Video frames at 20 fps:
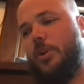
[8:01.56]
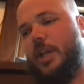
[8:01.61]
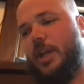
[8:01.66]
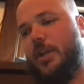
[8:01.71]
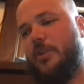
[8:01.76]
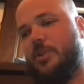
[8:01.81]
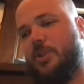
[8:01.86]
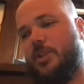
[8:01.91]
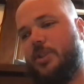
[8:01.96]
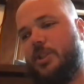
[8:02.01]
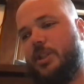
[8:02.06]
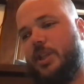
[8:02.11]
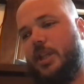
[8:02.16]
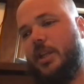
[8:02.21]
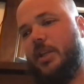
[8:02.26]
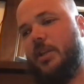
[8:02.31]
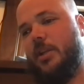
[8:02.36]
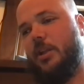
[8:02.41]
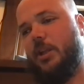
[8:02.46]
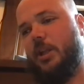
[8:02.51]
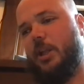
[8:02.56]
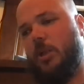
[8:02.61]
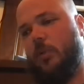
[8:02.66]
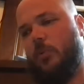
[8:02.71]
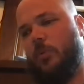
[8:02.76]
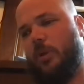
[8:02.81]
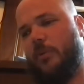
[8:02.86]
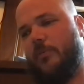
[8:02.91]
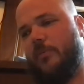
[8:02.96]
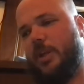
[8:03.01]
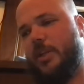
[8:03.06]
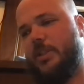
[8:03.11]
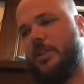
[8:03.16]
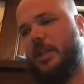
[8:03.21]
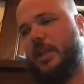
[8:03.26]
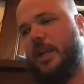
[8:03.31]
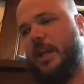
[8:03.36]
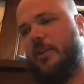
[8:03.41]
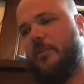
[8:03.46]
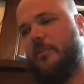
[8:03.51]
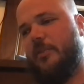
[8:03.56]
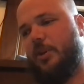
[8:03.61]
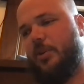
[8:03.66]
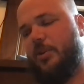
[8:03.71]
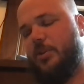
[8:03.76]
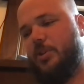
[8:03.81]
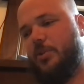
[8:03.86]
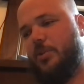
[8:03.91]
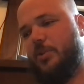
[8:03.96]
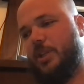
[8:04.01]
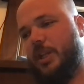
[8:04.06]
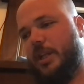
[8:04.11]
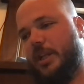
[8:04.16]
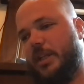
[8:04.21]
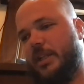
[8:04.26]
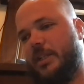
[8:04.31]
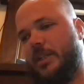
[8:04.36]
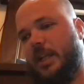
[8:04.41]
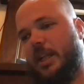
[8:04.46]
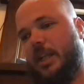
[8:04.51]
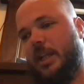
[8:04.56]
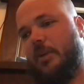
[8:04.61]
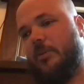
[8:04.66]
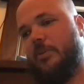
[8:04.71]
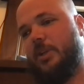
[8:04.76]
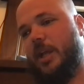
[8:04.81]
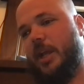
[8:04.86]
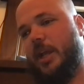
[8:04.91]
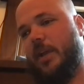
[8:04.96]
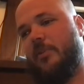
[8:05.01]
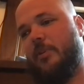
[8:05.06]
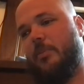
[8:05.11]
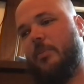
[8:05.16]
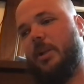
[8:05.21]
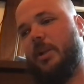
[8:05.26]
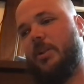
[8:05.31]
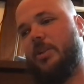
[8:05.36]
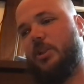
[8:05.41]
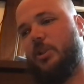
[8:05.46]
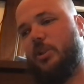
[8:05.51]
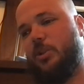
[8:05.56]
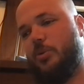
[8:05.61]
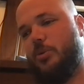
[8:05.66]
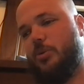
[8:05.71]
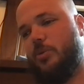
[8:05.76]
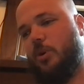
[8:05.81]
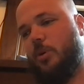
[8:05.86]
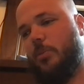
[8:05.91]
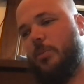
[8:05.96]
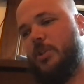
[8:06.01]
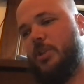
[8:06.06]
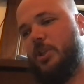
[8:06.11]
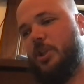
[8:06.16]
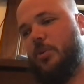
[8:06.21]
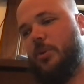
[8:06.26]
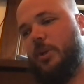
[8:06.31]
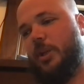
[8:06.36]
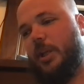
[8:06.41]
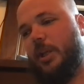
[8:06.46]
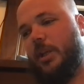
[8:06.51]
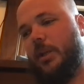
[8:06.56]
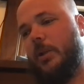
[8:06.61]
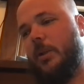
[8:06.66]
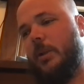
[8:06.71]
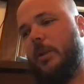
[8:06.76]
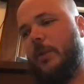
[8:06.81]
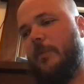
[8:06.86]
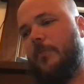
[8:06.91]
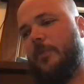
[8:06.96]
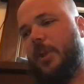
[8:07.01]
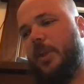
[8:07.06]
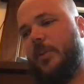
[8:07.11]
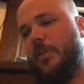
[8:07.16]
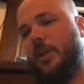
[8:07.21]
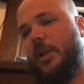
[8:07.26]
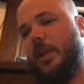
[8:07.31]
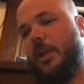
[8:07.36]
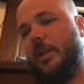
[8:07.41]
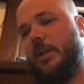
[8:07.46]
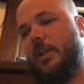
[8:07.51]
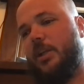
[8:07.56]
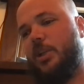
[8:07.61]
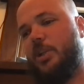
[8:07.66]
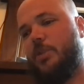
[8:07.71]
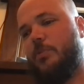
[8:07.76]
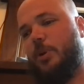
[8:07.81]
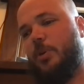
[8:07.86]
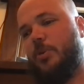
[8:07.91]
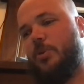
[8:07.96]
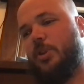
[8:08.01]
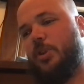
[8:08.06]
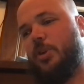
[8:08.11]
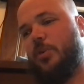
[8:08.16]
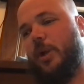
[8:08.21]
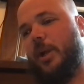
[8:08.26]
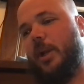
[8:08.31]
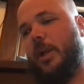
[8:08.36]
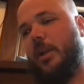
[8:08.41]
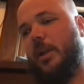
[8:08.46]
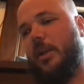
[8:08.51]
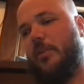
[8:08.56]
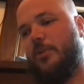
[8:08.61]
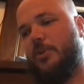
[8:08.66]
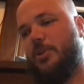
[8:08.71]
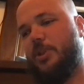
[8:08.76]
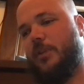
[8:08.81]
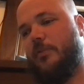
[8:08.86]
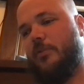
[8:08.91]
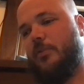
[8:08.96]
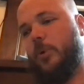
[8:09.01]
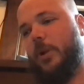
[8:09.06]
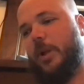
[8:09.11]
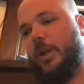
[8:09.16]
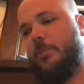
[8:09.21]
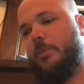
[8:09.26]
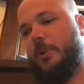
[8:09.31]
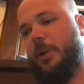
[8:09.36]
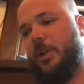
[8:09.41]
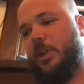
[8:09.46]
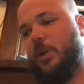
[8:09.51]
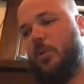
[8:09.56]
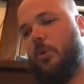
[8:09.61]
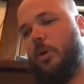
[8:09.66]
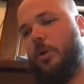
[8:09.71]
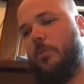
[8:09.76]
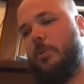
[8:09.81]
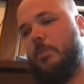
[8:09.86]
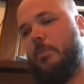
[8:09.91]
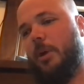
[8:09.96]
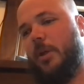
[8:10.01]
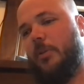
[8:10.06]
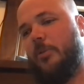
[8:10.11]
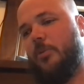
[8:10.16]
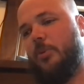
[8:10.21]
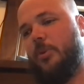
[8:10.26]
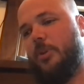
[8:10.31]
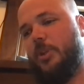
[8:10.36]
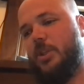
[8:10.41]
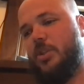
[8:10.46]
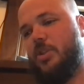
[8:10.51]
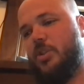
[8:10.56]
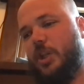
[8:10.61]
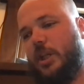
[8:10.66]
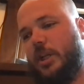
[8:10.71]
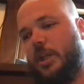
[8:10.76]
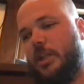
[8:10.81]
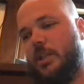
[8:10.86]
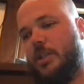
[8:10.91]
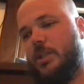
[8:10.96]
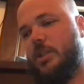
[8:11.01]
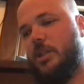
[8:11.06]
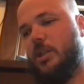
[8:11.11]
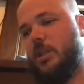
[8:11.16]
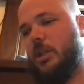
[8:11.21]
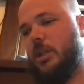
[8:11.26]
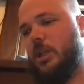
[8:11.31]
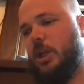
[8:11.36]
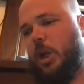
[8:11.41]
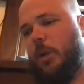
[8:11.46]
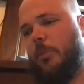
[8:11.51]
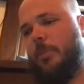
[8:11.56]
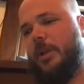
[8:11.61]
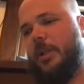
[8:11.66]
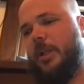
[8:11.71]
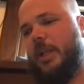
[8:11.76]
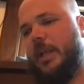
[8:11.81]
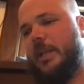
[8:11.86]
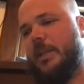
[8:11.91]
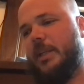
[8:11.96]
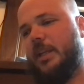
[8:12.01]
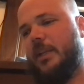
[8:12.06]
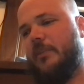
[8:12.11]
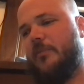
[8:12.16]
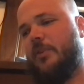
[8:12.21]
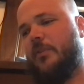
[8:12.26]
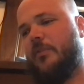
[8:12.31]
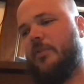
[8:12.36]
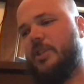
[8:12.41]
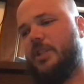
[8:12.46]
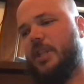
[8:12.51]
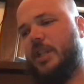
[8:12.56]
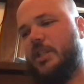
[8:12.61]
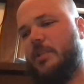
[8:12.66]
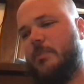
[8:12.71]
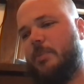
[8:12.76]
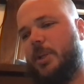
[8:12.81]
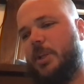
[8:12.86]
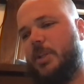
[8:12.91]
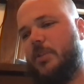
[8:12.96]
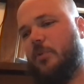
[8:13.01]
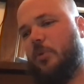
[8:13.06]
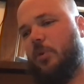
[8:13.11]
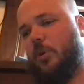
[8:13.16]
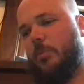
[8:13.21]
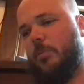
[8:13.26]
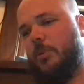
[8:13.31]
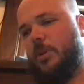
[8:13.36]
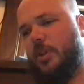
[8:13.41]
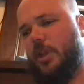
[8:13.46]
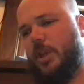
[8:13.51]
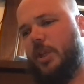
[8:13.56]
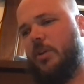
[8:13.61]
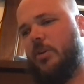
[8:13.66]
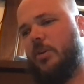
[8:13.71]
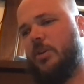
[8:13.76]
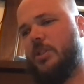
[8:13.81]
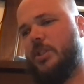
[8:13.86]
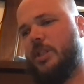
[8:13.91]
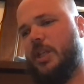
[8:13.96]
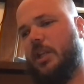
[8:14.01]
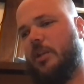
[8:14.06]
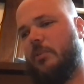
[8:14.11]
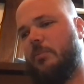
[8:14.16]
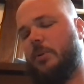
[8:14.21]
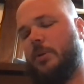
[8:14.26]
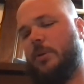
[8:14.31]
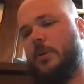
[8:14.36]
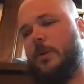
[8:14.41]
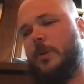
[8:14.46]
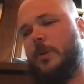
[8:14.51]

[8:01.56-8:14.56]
Townsend said, "Well, I've got to get out of here as soon as I can sell out. I haven't a minute to lose, or I'll be snowed in. I think I can dispose of the grain and other stuff quick, but I don't want to be bothered with these chickens. I'll be glad to get fifty cents apiece for them. You think you could sell them?"